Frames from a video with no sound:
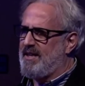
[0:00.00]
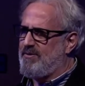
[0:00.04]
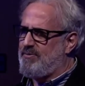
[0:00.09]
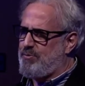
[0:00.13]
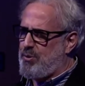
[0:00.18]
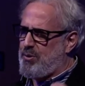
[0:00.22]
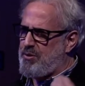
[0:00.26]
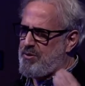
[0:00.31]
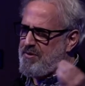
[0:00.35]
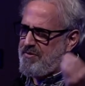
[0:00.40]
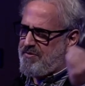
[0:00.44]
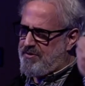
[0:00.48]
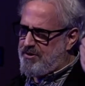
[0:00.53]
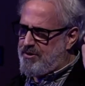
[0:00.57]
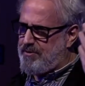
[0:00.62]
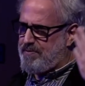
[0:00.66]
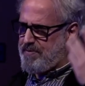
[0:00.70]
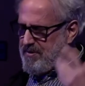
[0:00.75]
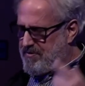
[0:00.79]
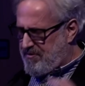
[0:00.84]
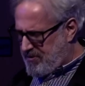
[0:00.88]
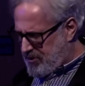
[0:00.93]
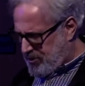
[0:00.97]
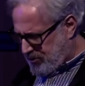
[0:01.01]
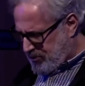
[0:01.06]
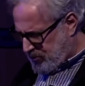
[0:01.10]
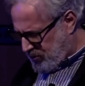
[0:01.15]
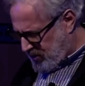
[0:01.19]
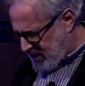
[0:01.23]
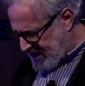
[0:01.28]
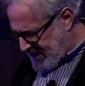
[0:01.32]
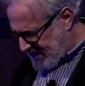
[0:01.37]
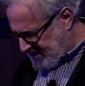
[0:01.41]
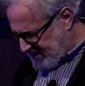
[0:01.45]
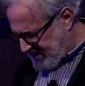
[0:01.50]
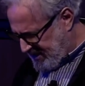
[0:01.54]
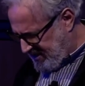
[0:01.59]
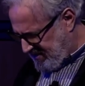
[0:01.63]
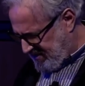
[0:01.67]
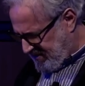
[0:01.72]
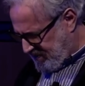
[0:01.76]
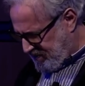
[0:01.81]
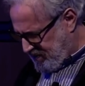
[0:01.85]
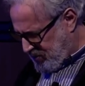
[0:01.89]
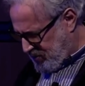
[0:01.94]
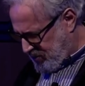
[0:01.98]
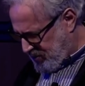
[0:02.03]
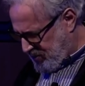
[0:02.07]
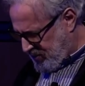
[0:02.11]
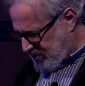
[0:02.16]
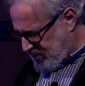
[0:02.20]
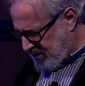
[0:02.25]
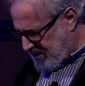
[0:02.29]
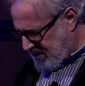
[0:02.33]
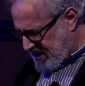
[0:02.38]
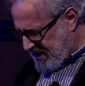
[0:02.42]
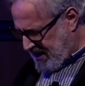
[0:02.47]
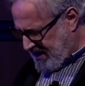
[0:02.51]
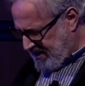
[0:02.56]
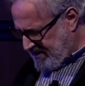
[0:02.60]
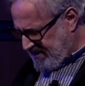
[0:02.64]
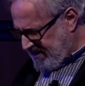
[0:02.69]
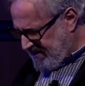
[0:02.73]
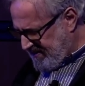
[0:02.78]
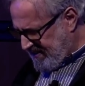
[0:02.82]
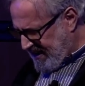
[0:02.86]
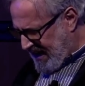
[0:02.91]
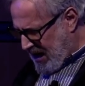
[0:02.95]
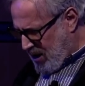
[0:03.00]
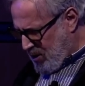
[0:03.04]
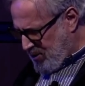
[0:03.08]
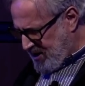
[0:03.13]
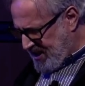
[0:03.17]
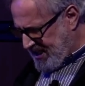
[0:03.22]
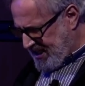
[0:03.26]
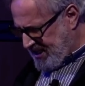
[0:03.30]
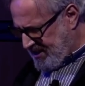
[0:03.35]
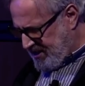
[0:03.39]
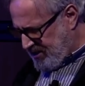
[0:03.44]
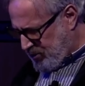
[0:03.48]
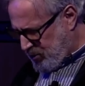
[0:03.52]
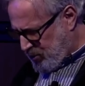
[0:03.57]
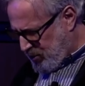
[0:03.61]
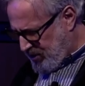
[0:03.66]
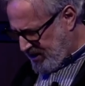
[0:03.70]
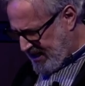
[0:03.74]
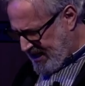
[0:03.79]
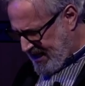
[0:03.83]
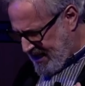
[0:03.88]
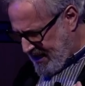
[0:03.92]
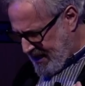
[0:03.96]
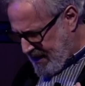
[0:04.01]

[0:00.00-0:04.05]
if we refer before to Allen Ginsberg, this howling to the